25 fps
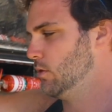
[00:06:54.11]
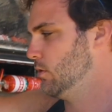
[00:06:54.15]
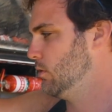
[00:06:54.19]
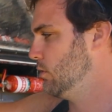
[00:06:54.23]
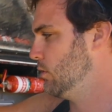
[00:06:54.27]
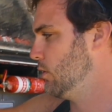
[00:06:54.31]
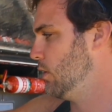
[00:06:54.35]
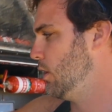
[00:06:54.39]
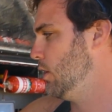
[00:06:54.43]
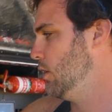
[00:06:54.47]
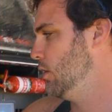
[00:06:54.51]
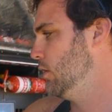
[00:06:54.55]

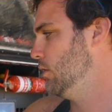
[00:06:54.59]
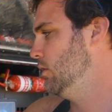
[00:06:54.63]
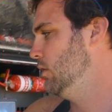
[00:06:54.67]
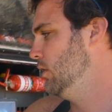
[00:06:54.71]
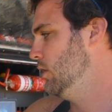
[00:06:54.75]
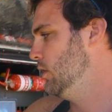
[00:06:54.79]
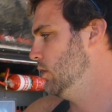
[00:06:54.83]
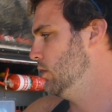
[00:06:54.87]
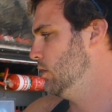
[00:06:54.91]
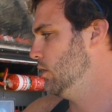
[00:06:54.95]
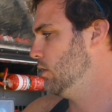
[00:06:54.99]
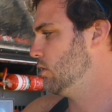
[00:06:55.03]
So
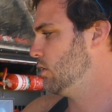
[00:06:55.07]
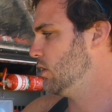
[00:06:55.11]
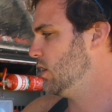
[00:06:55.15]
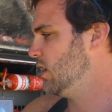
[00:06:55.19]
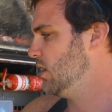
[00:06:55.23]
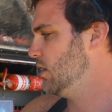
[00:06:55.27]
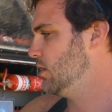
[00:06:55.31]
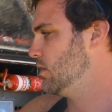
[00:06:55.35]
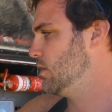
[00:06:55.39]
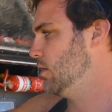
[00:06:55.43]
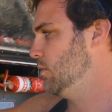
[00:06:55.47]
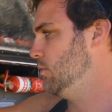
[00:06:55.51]
there's
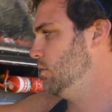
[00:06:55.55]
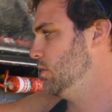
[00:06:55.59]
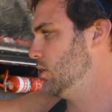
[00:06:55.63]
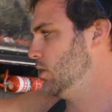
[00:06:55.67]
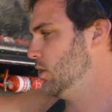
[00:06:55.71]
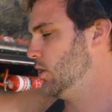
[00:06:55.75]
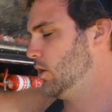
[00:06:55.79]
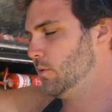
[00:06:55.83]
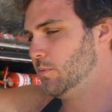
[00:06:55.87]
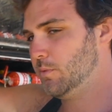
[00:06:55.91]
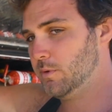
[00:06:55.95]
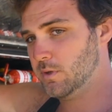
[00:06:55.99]
another tip, you
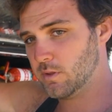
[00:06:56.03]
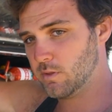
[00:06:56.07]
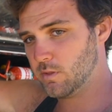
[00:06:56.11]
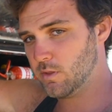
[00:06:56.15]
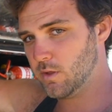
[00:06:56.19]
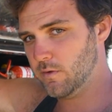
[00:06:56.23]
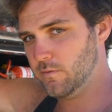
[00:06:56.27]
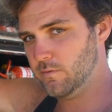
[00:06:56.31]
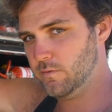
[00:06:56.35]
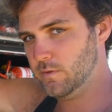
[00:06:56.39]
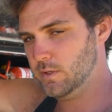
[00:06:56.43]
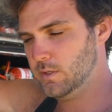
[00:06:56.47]
can open it
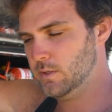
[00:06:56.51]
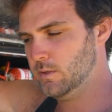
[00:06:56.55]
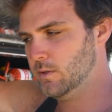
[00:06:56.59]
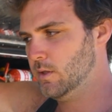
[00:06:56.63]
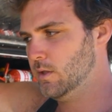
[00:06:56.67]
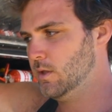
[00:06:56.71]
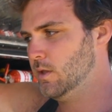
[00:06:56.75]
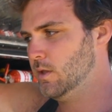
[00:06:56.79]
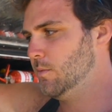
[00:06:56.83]
softly.